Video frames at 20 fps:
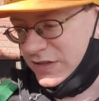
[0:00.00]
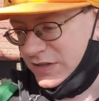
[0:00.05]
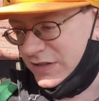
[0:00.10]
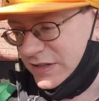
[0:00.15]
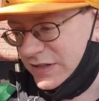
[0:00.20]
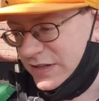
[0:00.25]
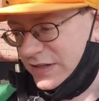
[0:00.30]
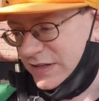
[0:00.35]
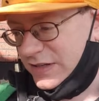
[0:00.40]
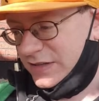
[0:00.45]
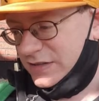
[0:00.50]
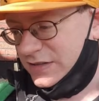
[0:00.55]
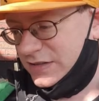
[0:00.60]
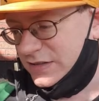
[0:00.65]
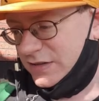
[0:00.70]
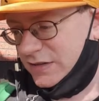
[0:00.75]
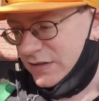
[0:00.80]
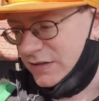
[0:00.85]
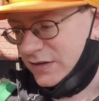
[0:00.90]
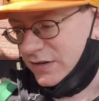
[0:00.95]
is
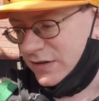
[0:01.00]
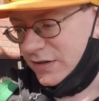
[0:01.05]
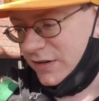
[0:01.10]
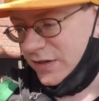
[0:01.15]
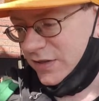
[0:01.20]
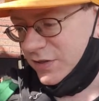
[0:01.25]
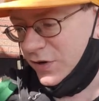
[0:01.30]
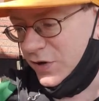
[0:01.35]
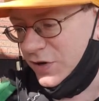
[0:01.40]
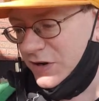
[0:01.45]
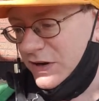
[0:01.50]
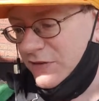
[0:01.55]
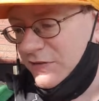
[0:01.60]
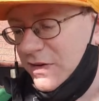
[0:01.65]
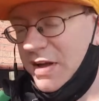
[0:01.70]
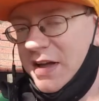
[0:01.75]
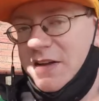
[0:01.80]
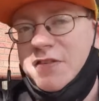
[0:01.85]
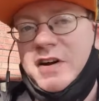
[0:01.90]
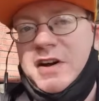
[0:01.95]
this?
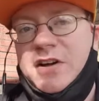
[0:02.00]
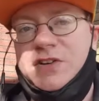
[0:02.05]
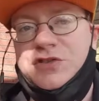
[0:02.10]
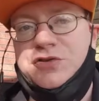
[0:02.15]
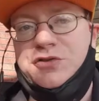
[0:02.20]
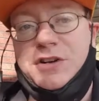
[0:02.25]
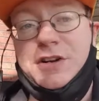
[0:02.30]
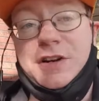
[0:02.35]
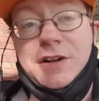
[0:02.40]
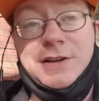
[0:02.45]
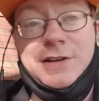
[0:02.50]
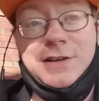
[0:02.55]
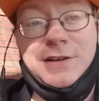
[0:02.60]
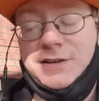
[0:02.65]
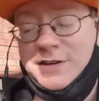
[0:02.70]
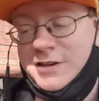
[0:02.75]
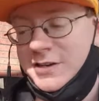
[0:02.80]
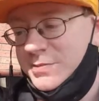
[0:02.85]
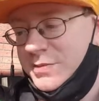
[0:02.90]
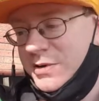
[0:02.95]
3,500
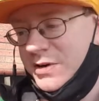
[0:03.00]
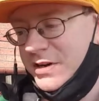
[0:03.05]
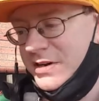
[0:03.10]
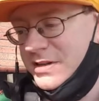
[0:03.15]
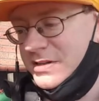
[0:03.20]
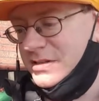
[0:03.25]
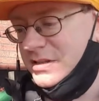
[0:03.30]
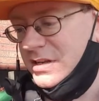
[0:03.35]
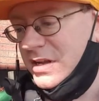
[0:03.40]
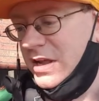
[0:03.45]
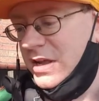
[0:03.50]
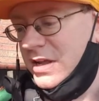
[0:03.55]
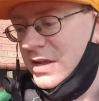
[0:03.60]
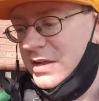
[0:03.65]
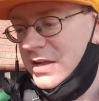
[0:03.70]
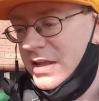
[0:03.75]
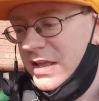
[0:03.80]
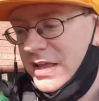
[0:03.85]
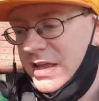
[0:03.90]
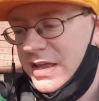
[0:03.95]
experience
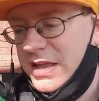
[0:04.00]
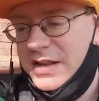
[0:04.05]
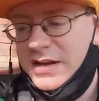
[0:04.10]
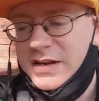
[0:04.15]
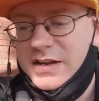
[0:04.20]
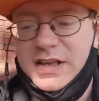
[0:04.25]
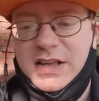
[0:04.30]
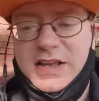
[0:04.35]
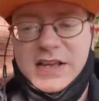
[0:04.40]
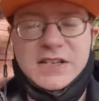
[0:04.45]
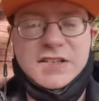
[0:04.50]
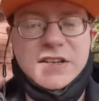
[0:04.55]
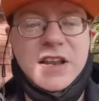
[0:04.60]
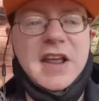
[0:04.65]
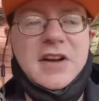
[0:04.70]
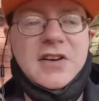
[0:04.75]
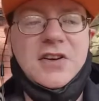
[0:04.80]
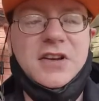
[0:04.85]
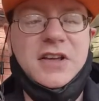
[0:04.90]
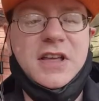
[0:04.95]
and a
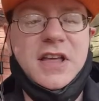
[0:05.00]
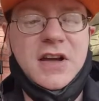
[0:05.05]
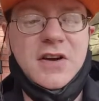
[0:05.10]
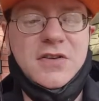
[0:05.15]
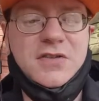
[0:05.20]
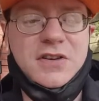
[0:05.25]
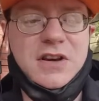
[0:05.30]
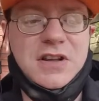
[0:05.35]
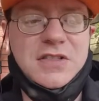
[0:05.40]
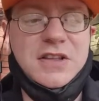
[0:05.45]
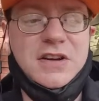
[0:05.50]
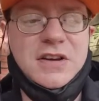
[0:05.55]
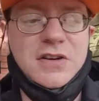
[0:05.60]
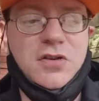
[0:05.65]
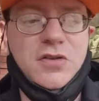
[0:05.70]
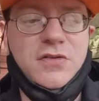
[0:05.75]
standard encounter and then an